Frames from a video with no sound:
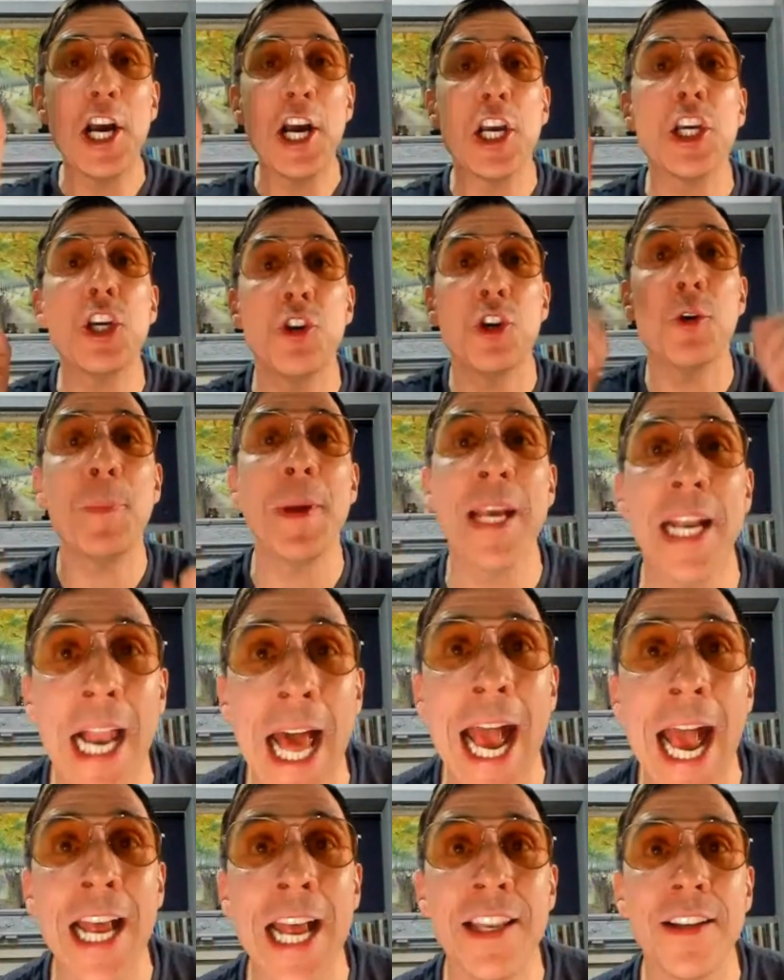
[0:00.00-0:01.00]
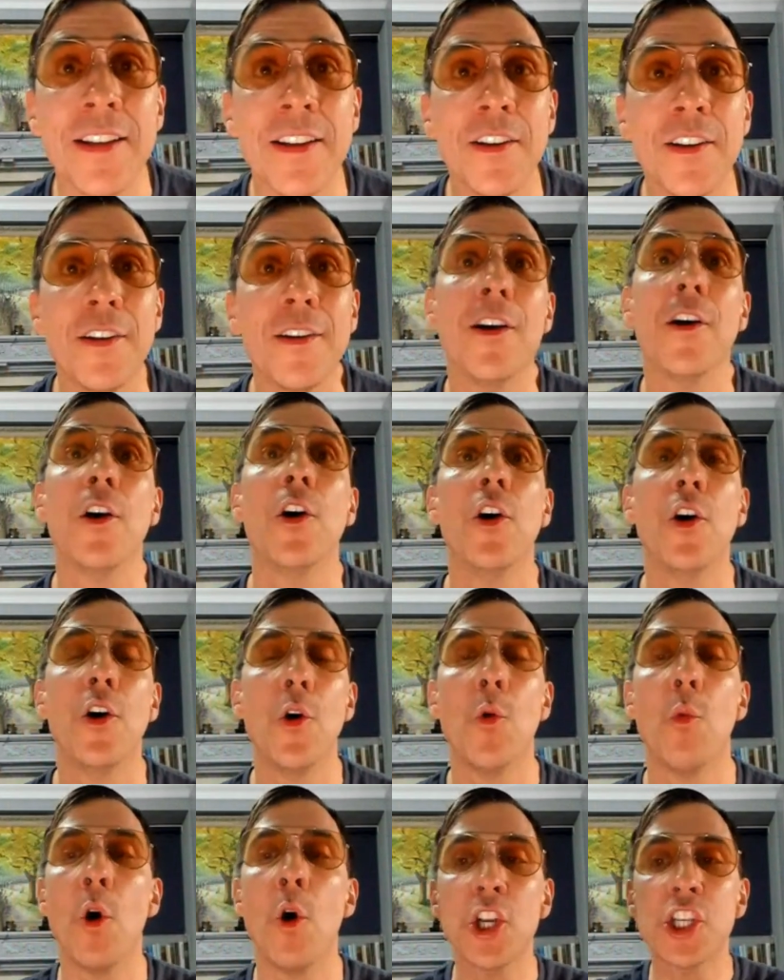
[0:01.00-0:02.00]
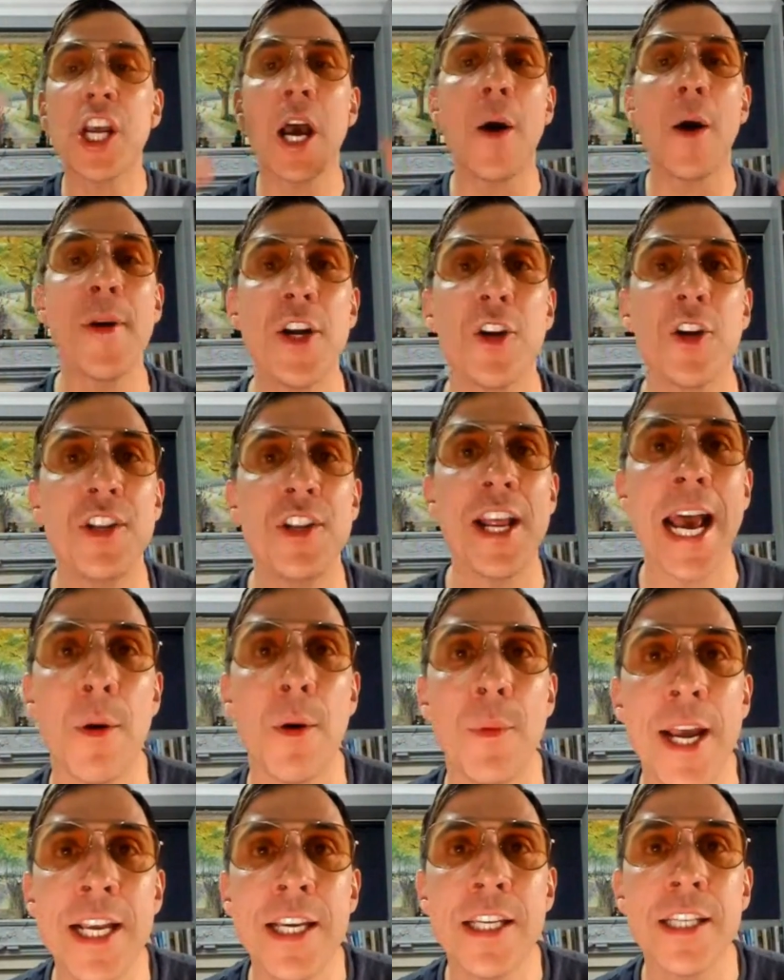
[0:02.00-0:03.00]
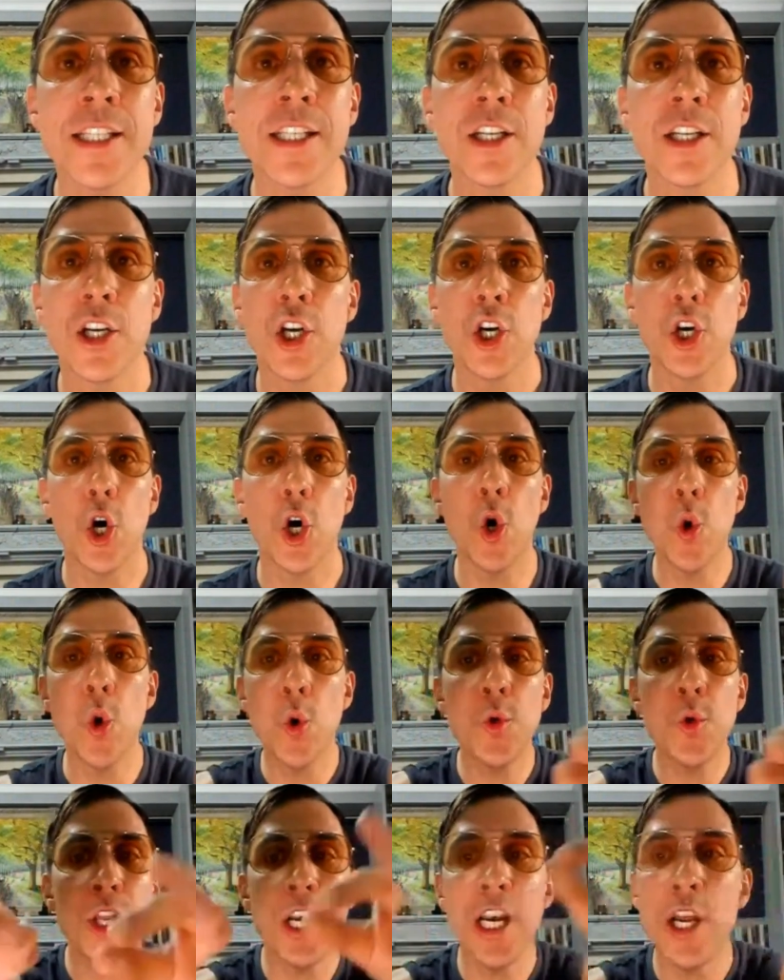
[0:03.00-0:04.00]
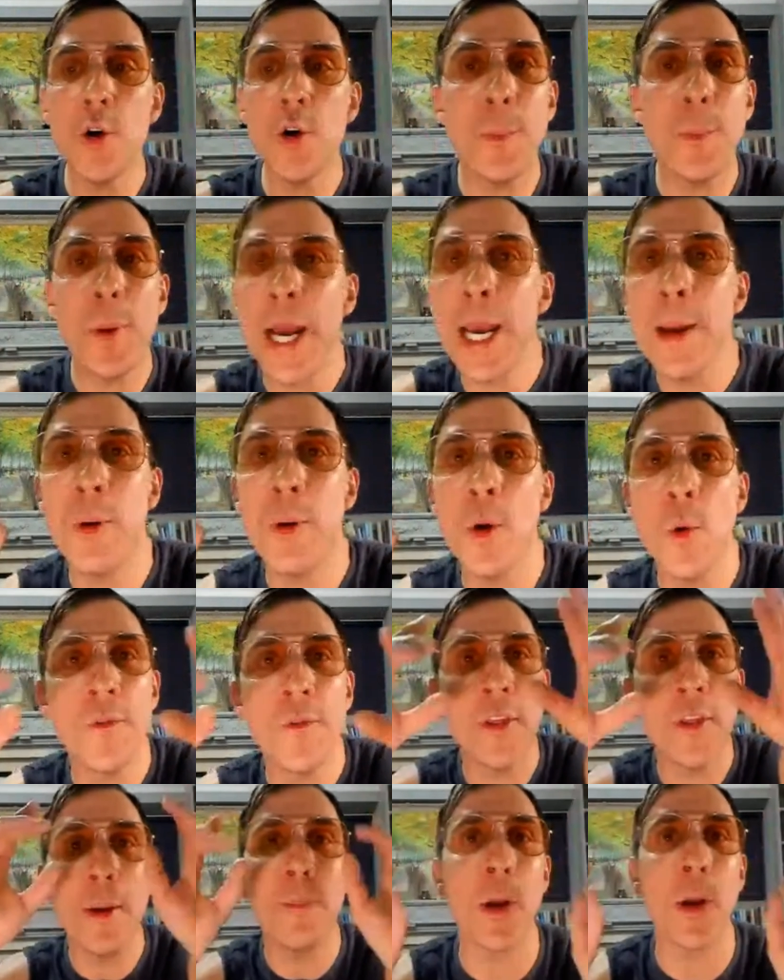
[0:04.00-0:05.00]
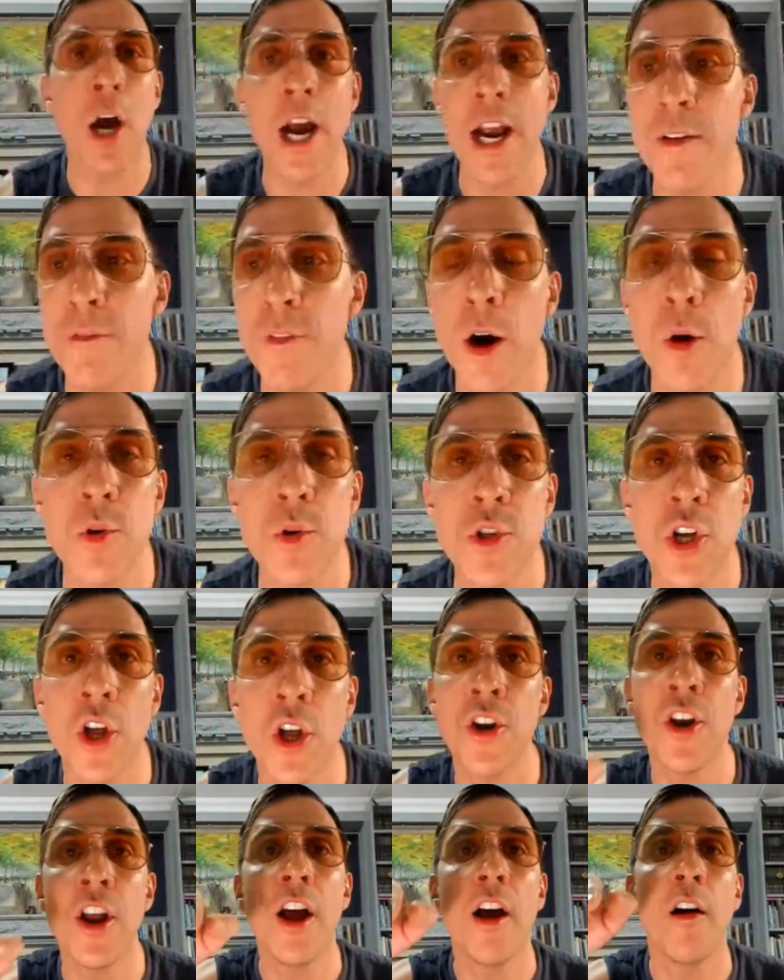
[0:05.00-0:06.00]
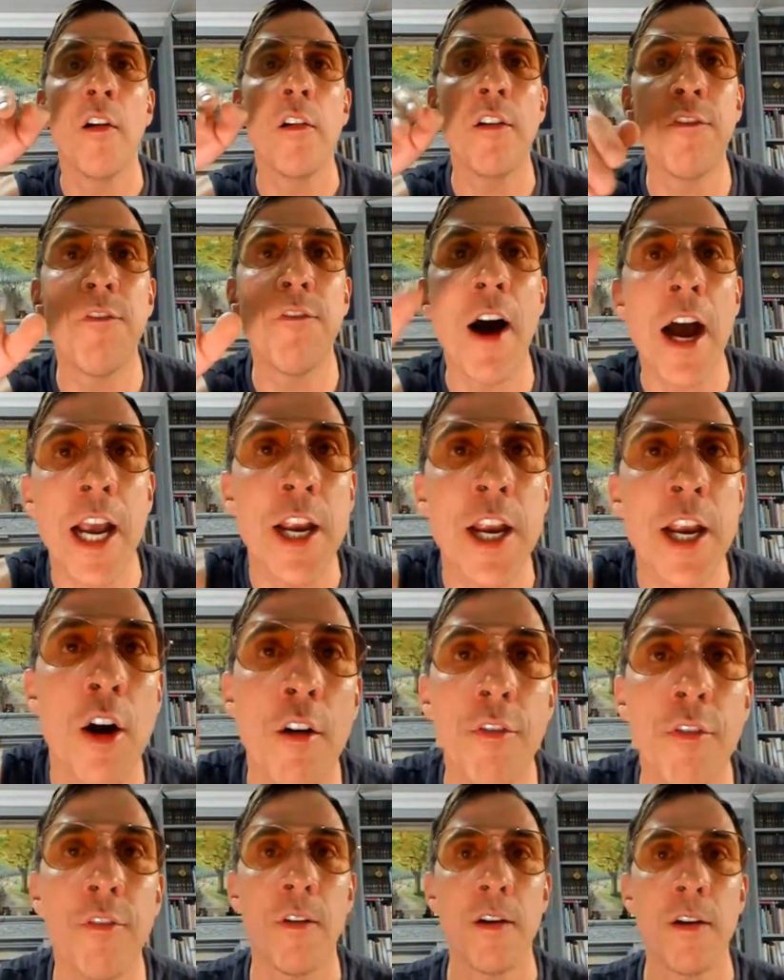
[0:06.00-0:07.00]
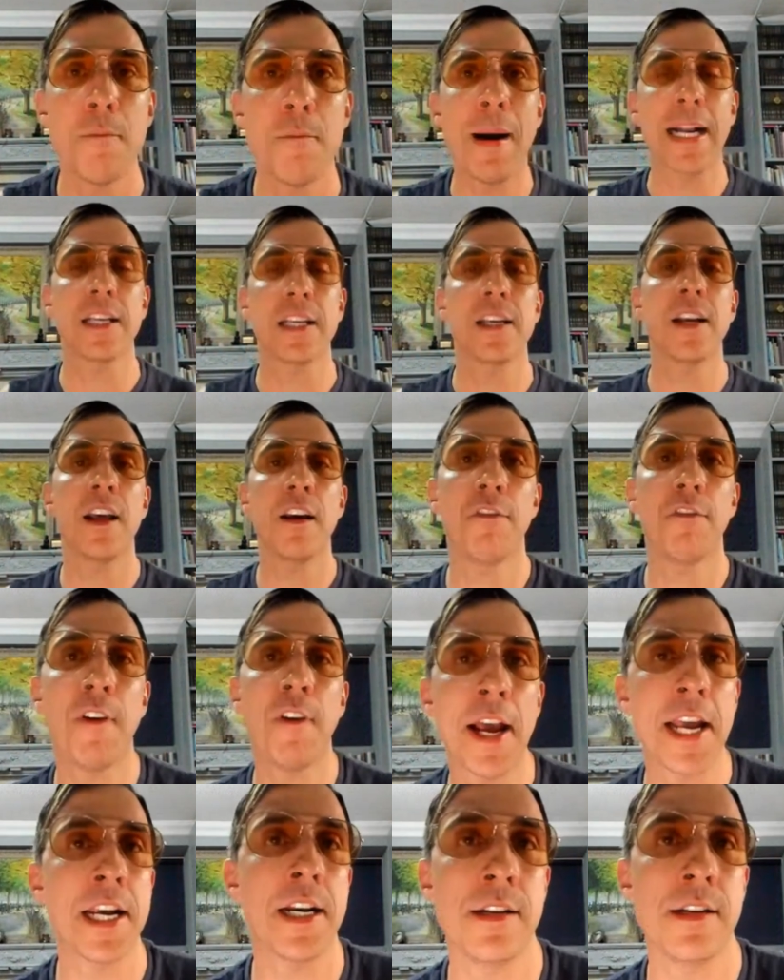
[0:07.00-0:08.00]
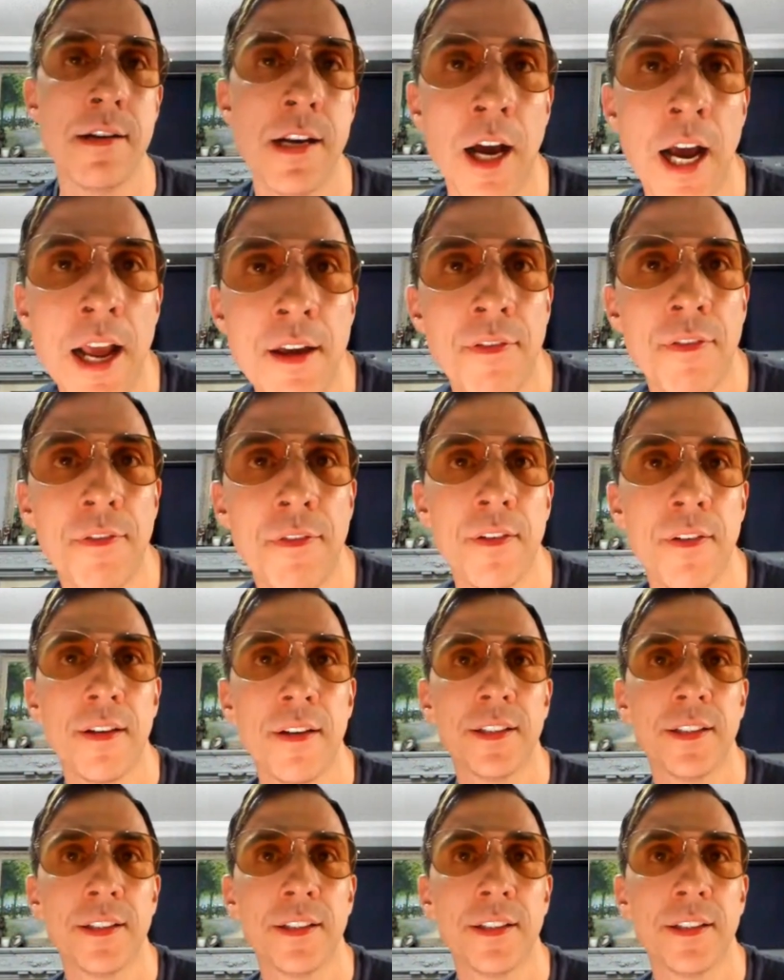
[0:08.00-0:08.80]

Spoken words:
You should be glad. What's going on now is all the little people with their blindfolds on are fucking off back to their fake life,